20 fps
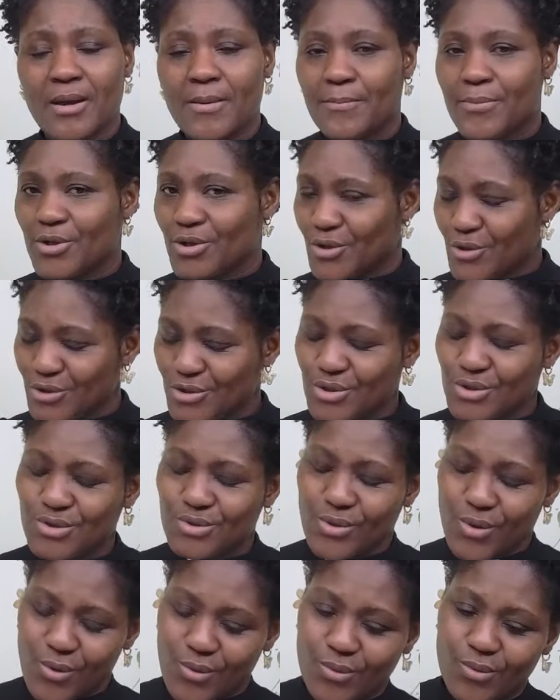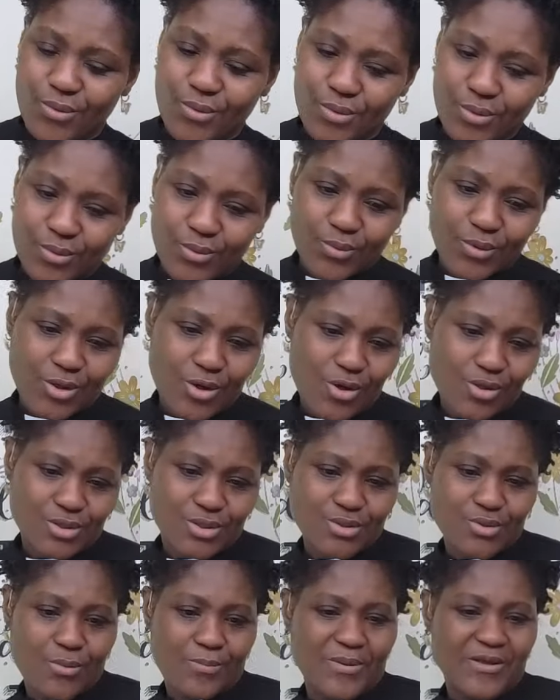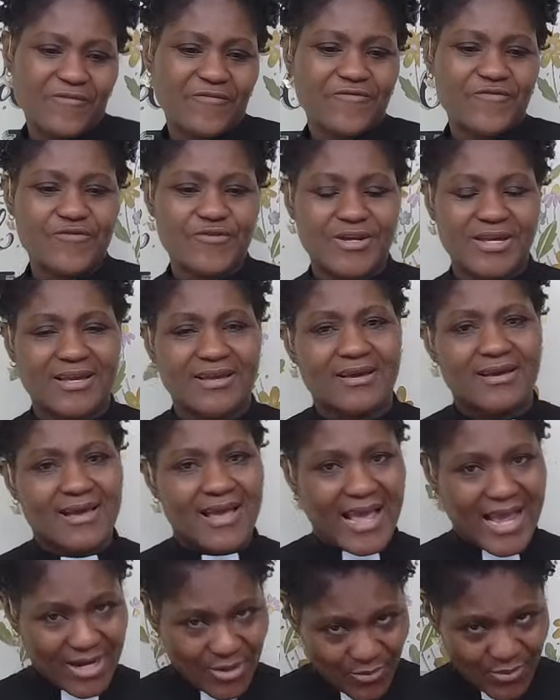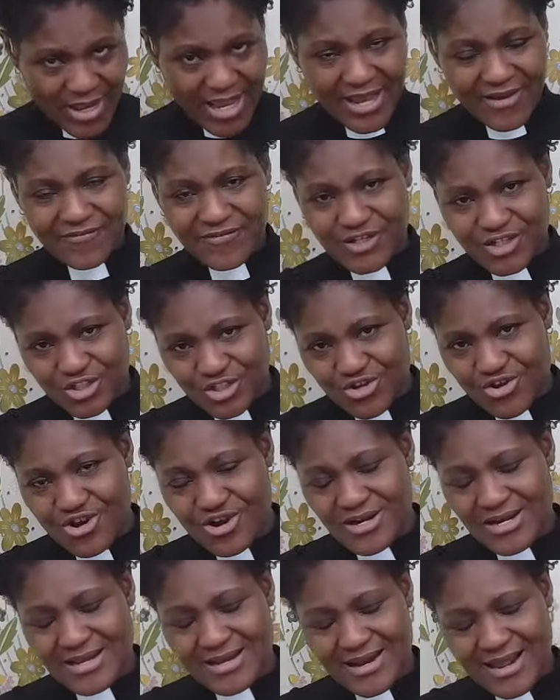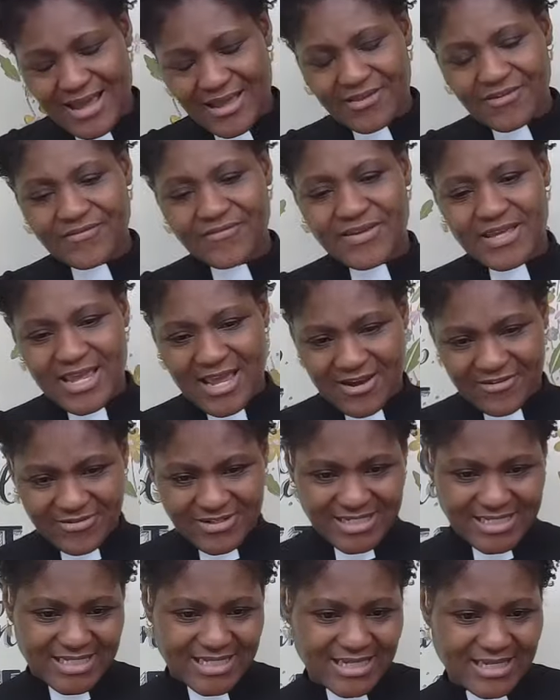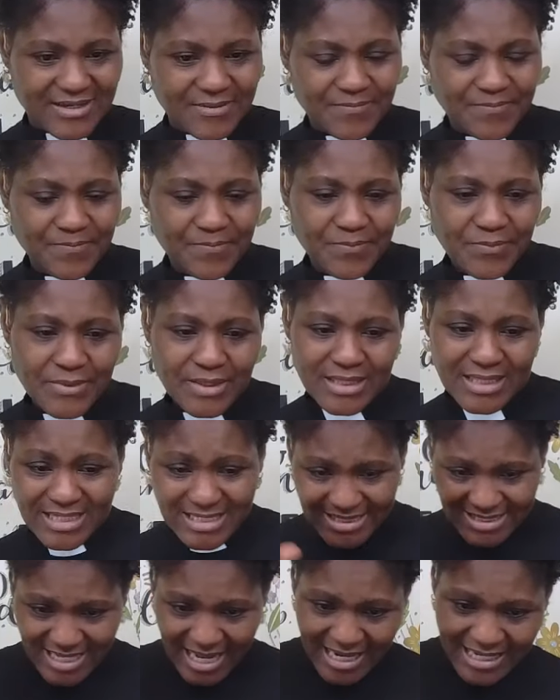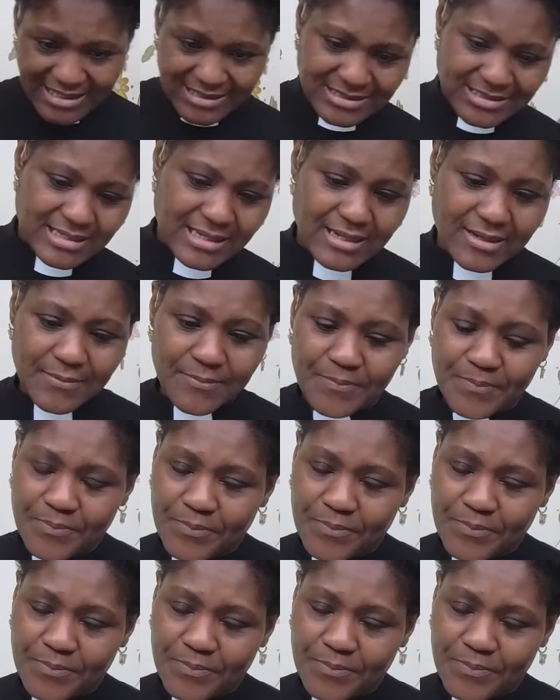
but your soul will also be free, and you have eternal life guarantee. The second thing